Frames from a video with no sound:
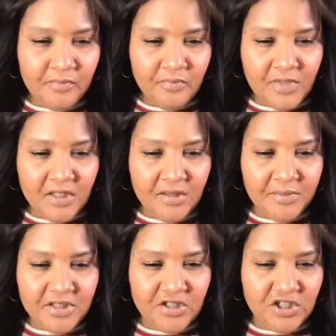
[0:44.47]
let me
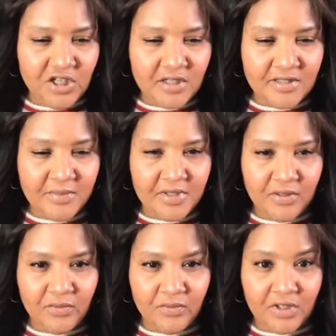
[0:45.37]
just check
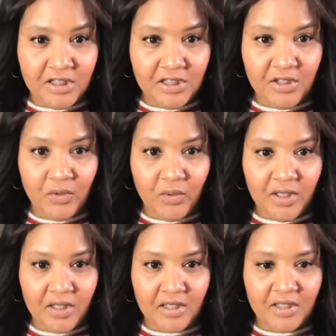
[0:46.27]
something really
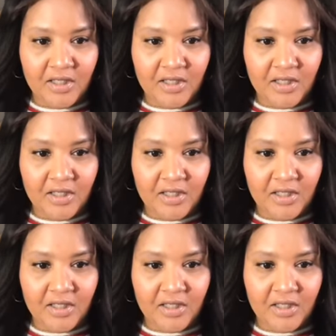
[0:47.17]
quick.